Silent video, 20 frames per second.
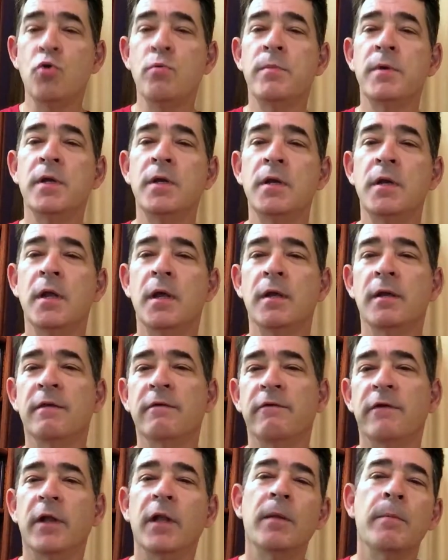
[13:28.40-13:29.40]
human
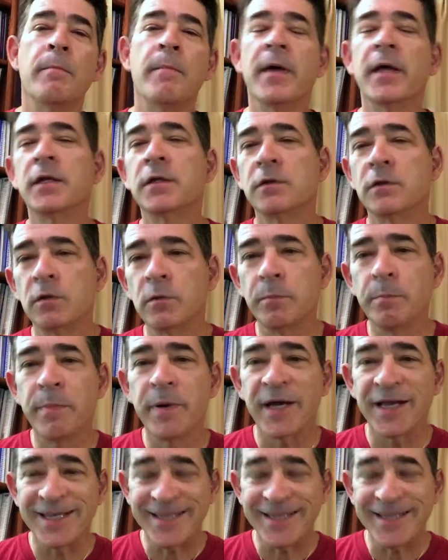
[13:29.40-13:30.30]
developmental